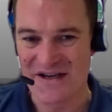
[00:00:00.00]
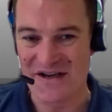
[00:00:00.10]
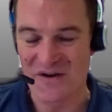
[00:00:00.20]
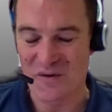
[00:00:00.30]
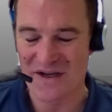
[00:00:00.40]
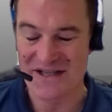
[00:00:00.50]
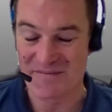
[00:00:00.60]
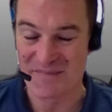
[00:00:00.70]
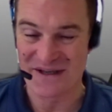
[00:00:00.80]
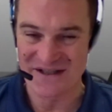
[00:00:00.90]
quite
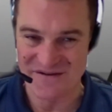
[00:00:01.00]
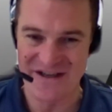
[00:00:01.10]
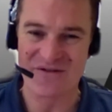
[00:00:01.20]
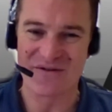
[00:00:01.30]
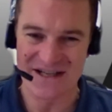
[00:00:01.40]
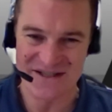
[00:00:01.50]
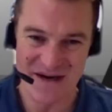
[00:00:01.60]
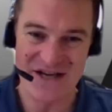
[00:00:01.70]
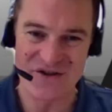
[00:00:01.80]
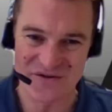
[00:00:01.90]
simply, as a vehicle gets some
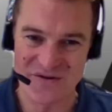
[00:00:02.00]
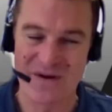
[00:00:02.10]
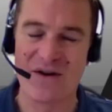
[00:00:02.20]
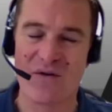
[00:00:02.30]
age onto it,